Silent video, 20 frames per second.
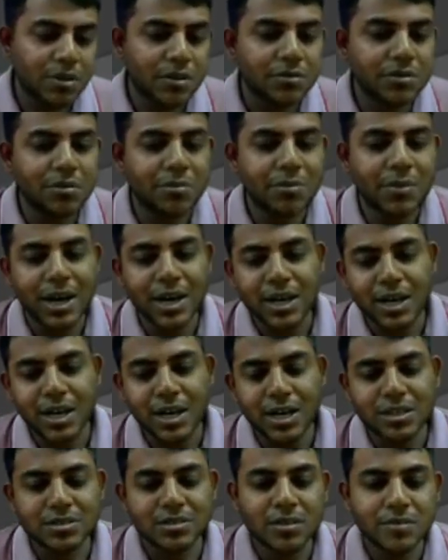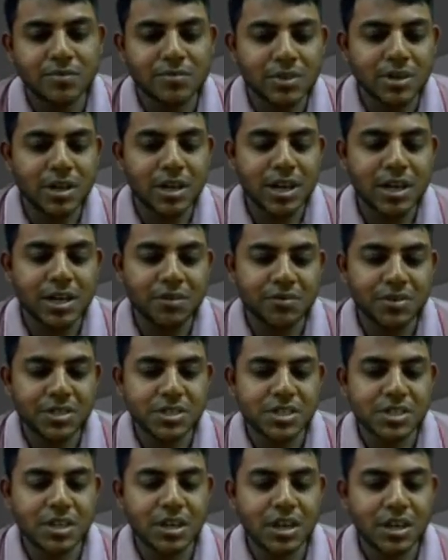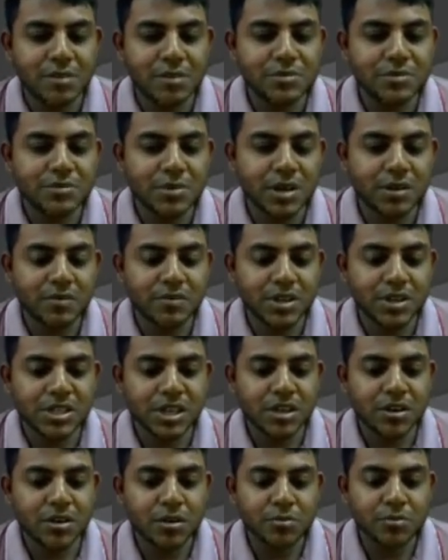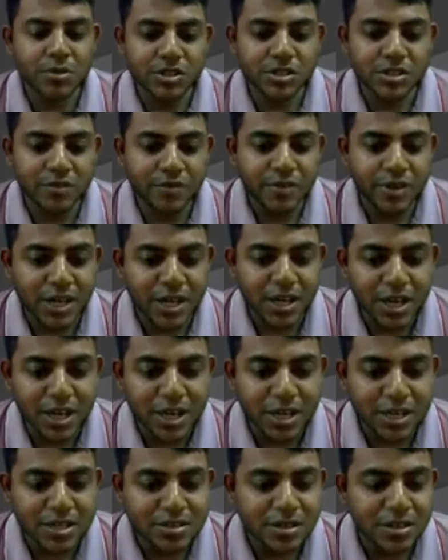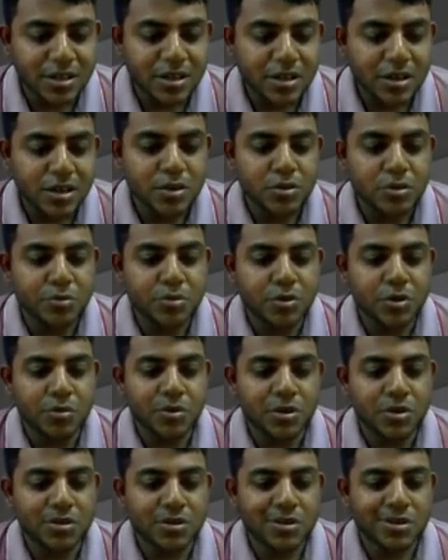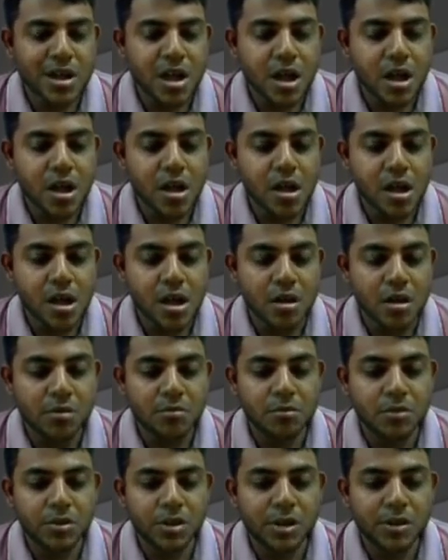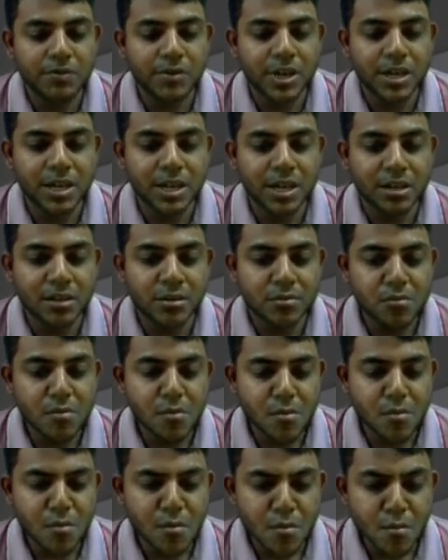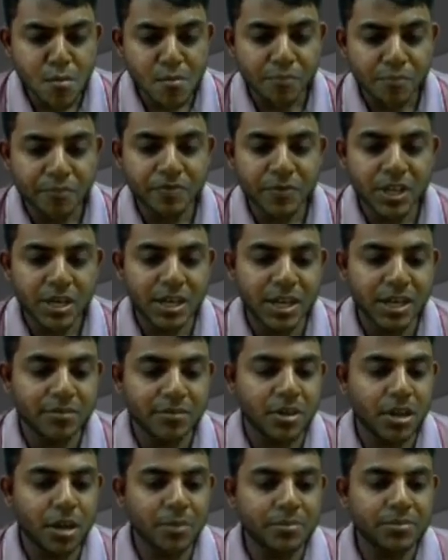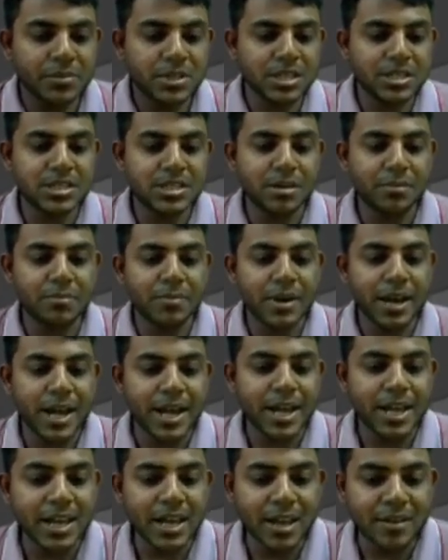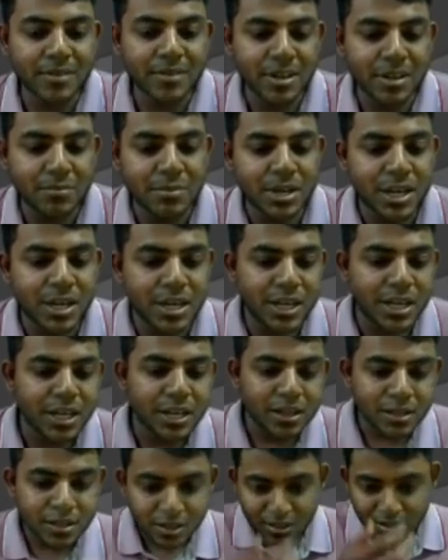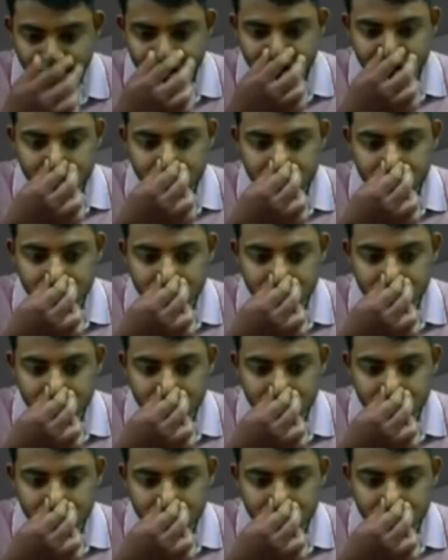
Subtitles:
And one of the mandates of the Artificial Limbs Manufacturing Corporation of India is to promote, motivate and develop the supply, availability,